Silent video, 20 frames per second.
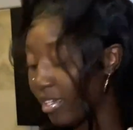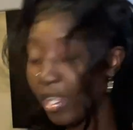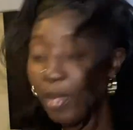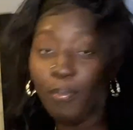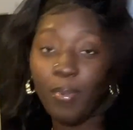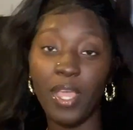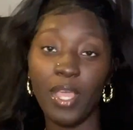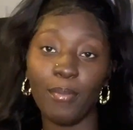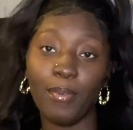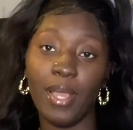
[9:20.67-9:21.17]
they
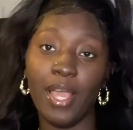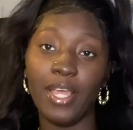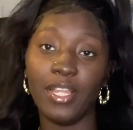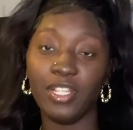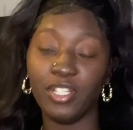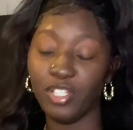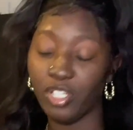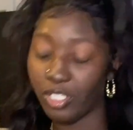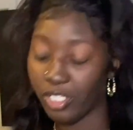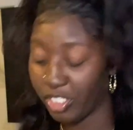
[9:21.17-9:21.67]
pack behind
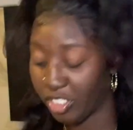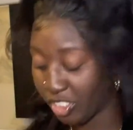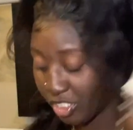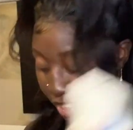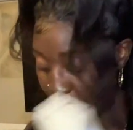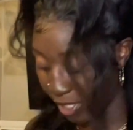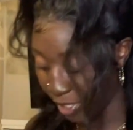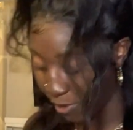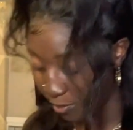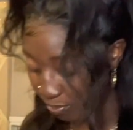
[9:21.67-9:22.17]
each other. She
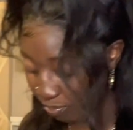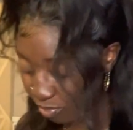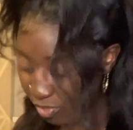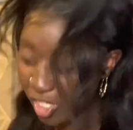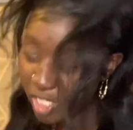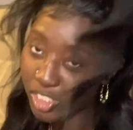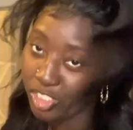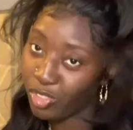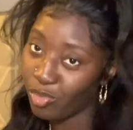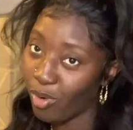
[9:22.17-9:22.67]
said,
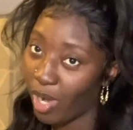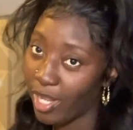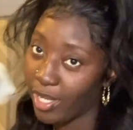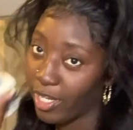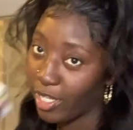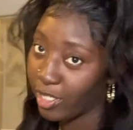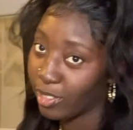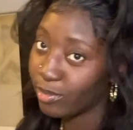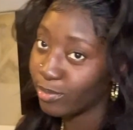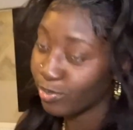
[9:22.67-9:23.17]
she right
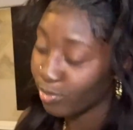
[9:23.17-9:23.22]
there.